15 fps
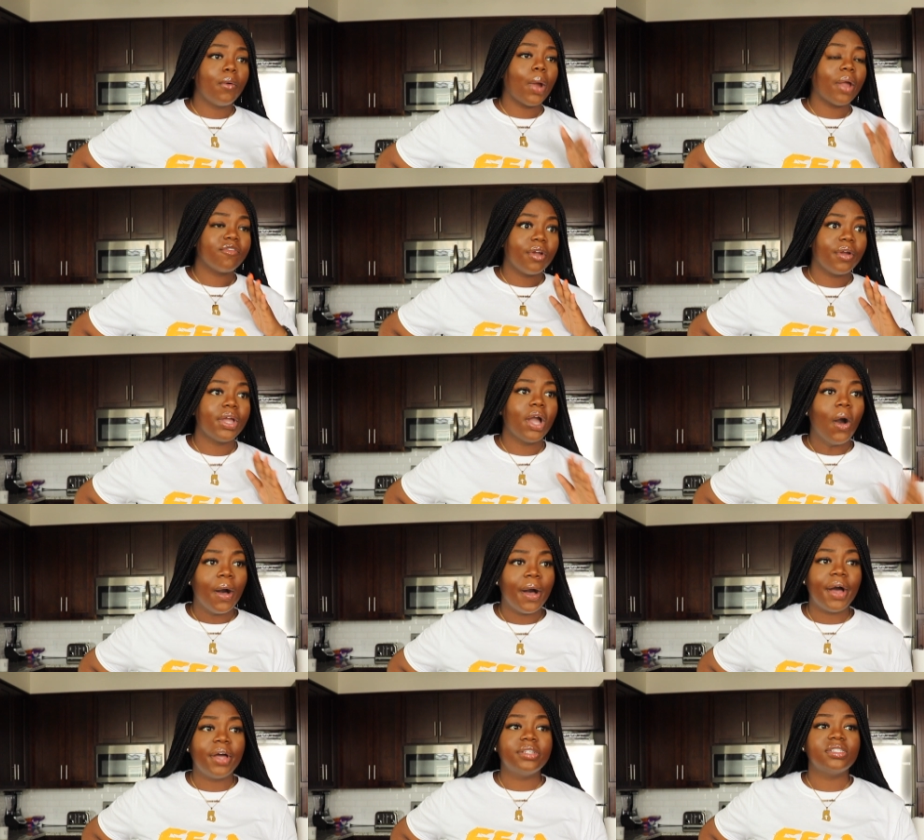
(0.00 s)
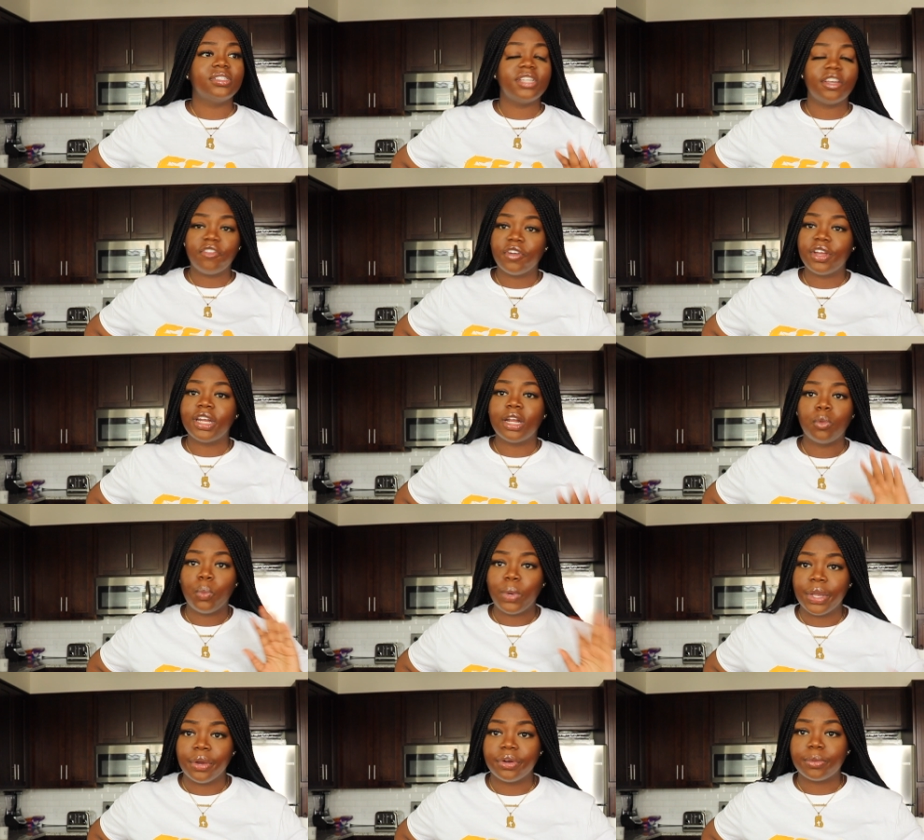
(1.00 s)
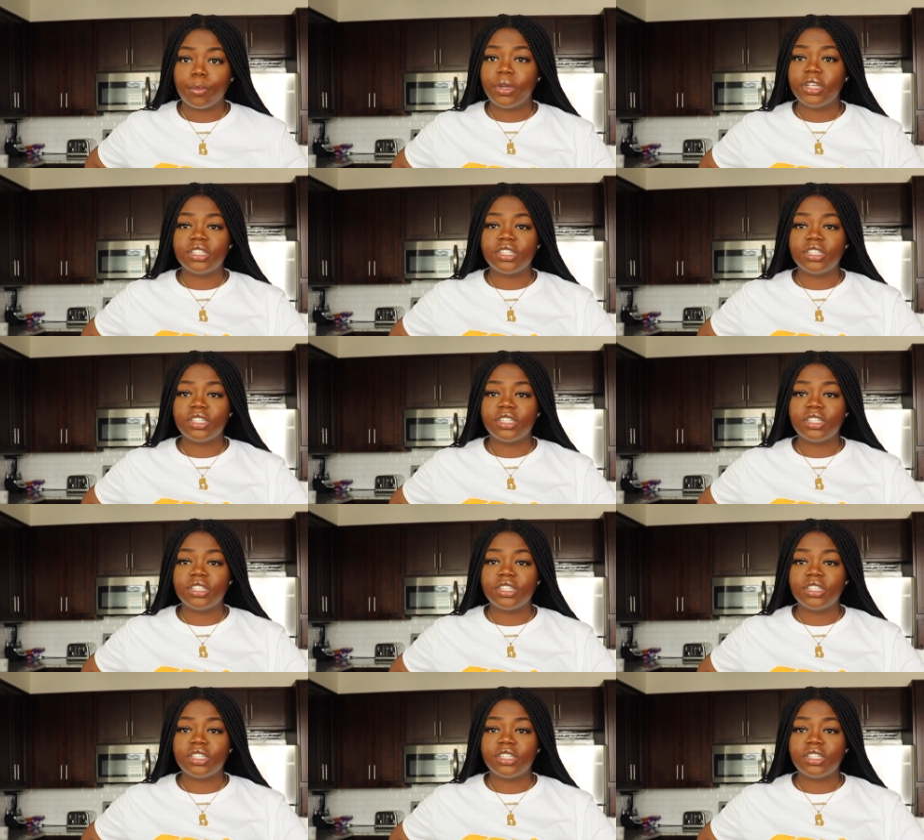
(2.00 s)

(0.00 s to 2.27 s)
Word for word: are very odd, different, and weird. We